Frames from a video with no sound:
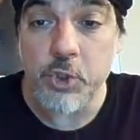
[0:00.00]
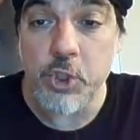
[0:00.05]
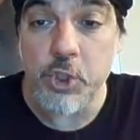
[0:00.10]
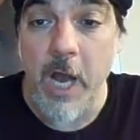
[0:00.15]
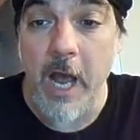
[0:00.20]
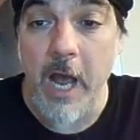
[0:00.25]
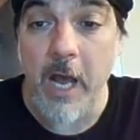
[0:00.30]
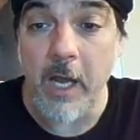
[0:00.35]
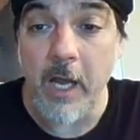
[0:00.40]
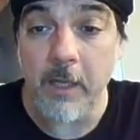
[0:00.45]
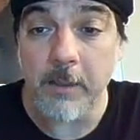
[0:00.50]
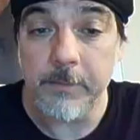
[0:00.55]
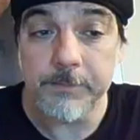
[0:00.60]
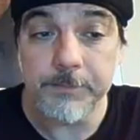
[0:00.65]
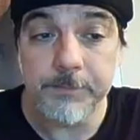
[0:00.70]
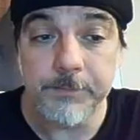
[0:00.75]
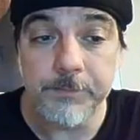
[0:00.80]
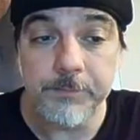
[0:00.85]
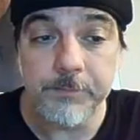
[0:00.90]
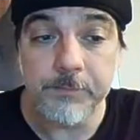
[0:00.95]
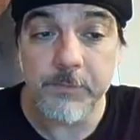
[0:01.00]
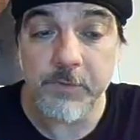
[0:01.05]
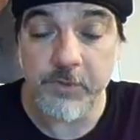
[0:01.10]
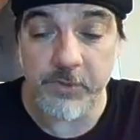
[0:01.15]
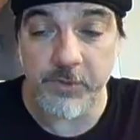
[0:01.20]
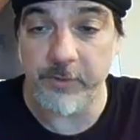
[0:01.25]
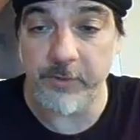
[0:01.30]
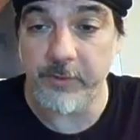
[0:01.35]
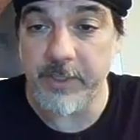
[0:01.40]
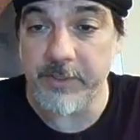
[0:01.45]
Che.
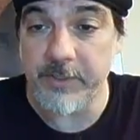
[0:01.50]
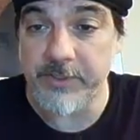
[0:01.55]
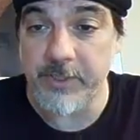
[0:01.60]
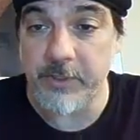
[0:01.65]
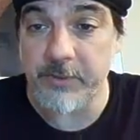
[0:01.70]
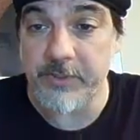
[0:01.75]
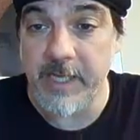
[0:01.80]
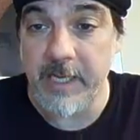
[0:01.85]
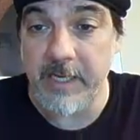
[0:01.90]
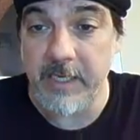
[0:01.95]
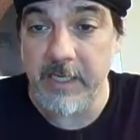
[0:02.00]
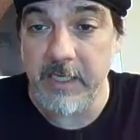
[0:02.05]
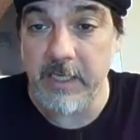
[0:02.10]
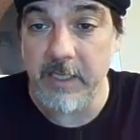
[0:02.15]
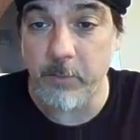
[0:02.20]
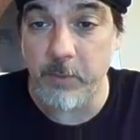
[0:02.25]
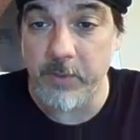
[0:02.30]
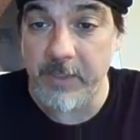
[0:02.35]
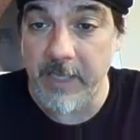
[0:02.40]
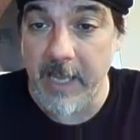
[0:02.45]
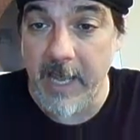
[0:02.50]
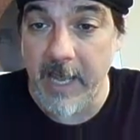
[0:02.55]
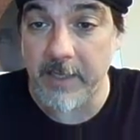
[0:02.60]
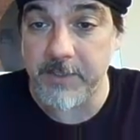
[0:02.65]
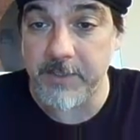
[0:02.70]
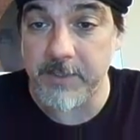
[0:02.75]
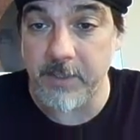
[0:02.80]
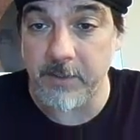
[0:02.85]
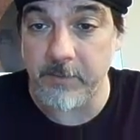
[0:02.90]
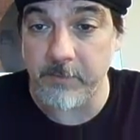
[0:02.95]
So there it is. There's that E with the
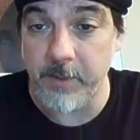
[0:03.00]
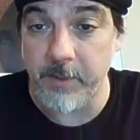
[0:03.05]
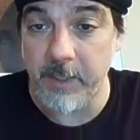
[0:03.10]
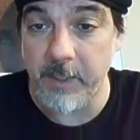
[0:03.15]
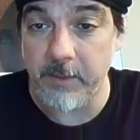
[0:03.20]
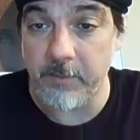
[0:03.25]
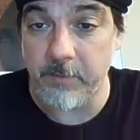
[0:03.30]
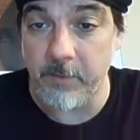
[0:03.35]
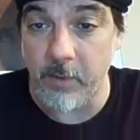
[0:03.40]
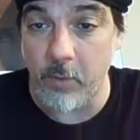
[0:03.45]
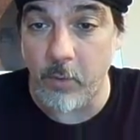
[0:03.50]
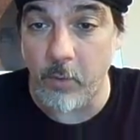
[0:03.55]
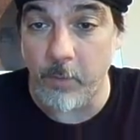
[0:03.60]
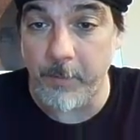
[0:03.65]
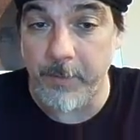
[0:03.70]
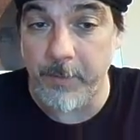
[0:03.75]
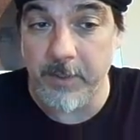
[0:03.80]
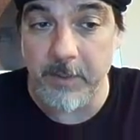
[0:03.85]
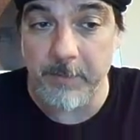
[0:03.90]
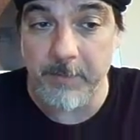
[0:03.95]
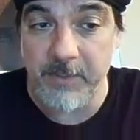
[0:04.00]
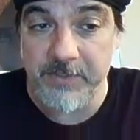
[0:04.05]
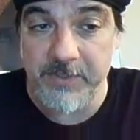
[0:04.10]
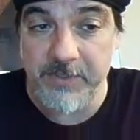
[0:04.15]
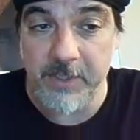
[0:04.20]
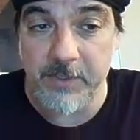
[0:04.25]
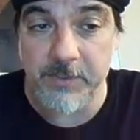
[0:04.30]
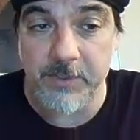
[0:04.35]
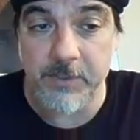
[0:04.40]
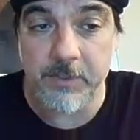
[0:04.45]
accent, right? Open, it
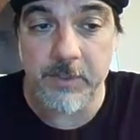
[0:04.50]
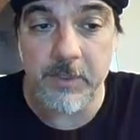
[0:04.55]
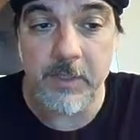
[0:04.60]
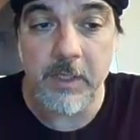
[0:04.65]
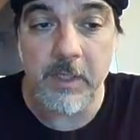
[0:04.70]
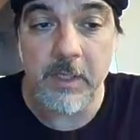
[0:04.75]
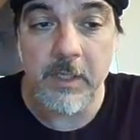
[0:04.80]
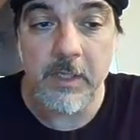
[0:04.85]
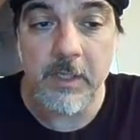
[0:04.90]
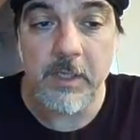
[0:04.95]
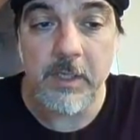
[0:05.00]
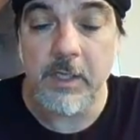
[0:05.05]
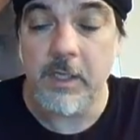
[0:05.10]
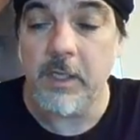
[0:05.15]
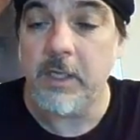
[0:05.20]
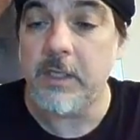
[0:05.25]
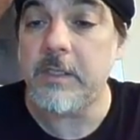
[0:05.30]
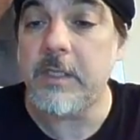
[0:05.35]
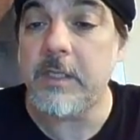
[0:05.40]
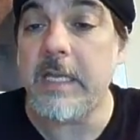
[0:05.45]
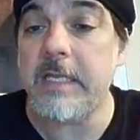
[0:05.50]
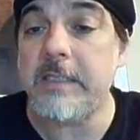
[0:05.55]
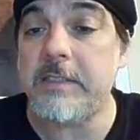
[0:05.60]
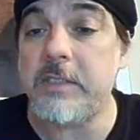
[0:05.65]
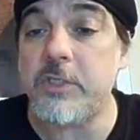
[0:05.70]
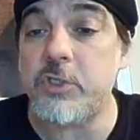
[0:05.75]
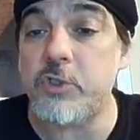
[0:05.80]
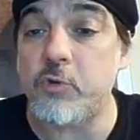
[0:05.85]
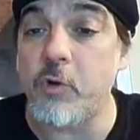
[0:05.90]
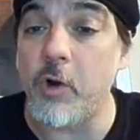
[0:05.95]
means is. It's a